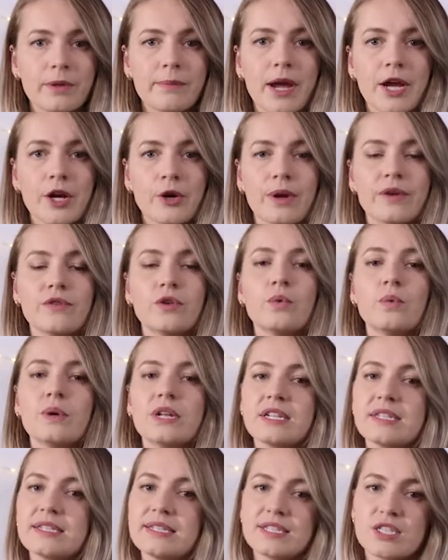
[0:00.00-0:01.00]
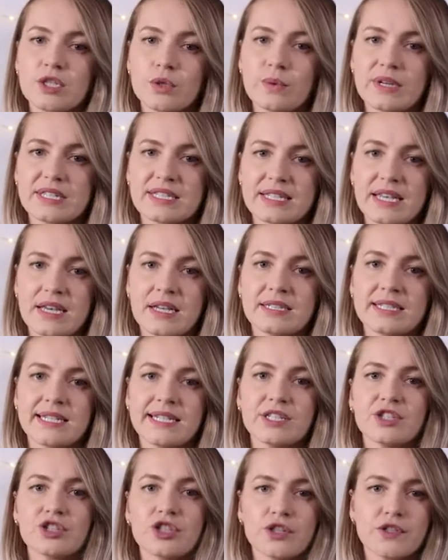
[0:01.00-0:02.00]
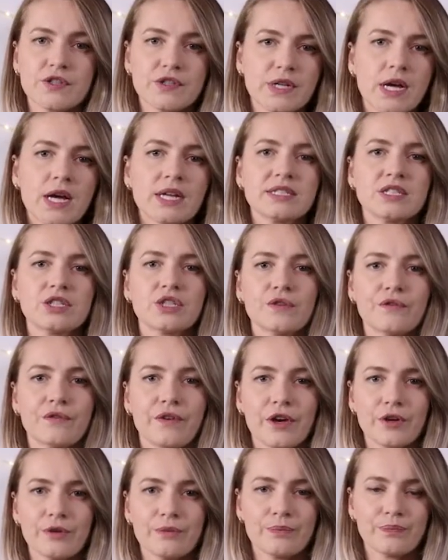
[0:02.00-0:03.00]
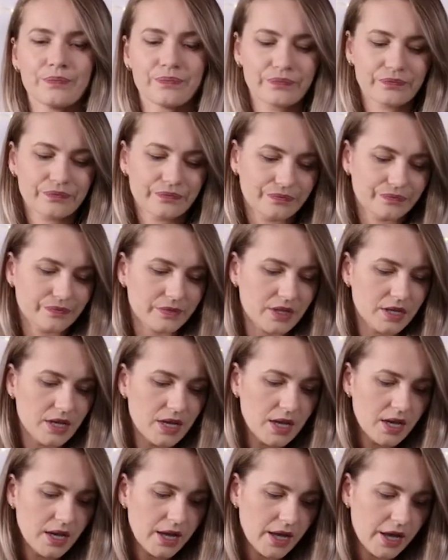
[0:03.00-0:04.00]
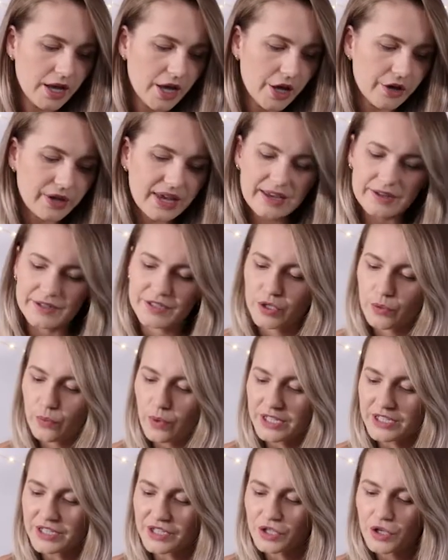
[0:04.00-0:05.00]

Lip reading: microwave, you will need to whisk it until it's just starting to foam. Okay, so once the